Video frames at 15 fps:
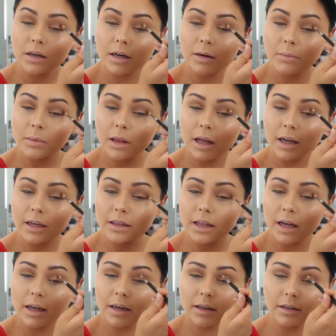and applying
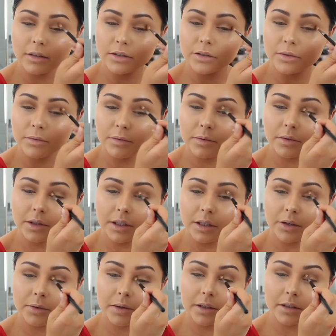that into
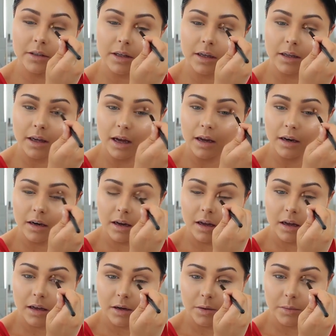the crease again
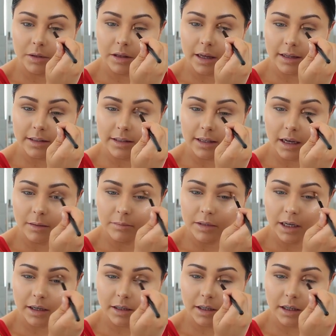with that same
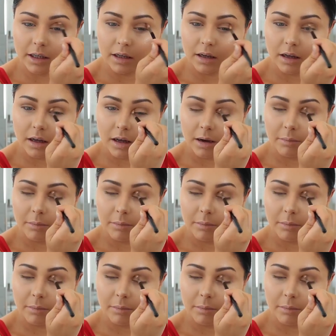technique,